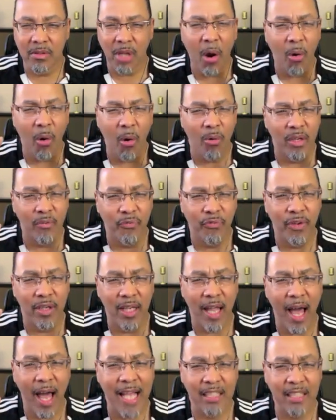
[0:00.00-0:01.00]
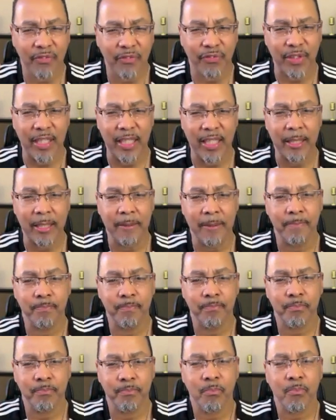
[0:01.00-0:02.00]
tone and philosophy,
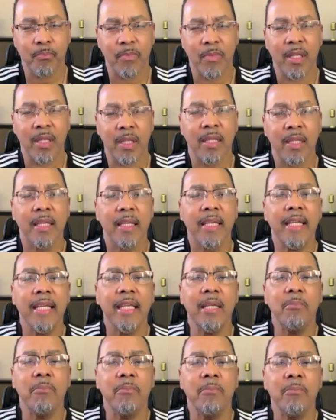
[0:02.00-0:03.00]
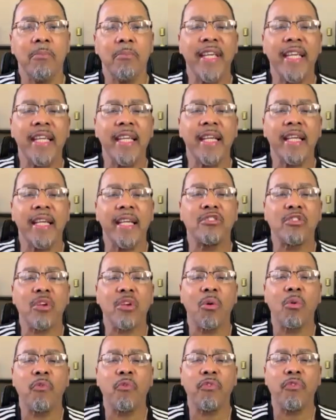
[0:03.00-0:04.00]
he veered
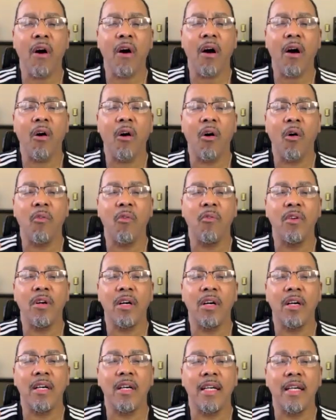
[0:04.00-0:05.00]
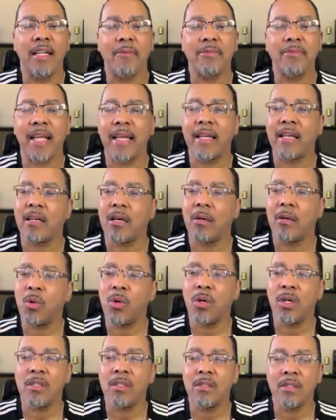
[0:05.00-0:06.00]
so far over. And I was like, come
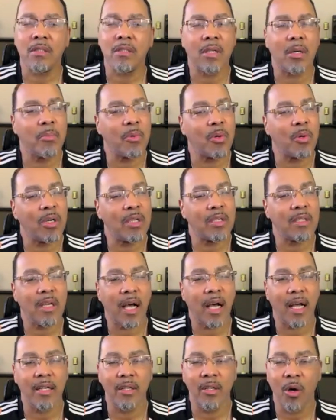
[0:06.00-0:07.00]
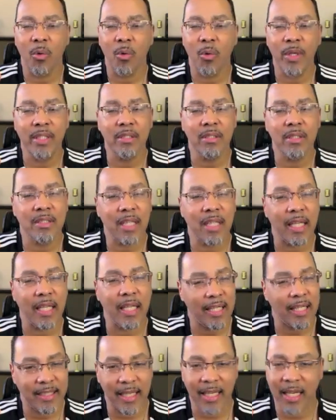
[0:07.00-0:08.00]
on. I
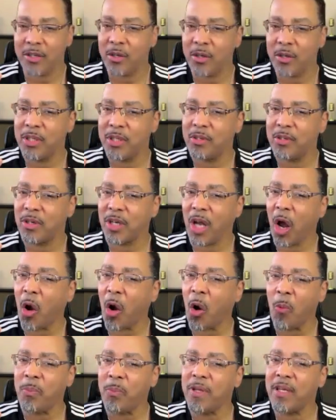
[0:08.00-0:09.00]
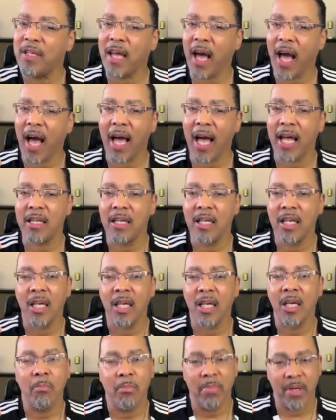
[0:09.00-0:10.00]
think I know where you're going. I hope you're not.
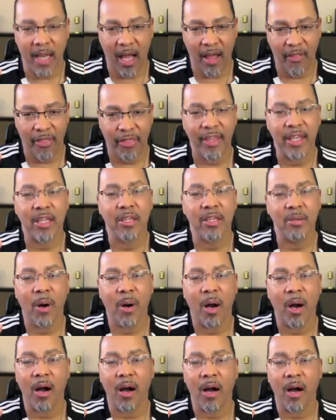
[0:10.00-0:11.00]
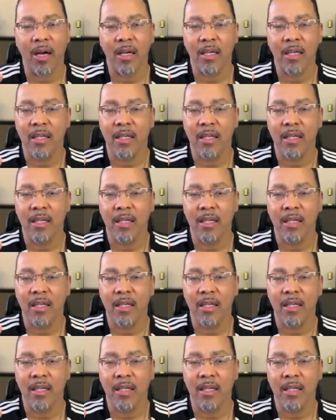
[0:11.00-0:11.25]
But I think you are.